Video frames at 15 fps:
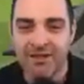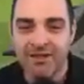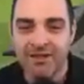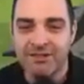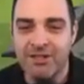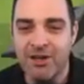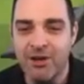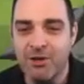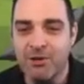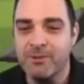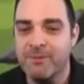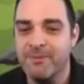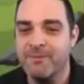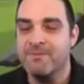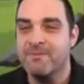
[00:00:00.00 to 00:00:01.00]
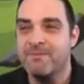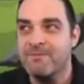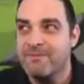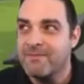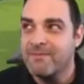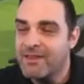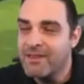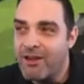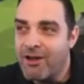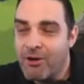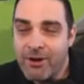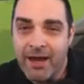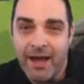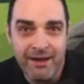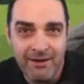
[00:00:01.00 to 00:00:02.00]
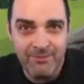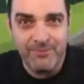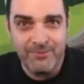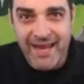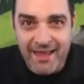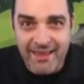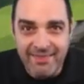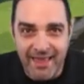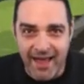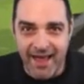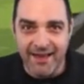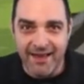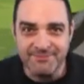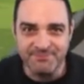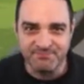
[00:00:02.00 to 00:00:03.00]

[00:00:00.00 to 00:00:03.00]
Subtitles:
So, okay, we get that.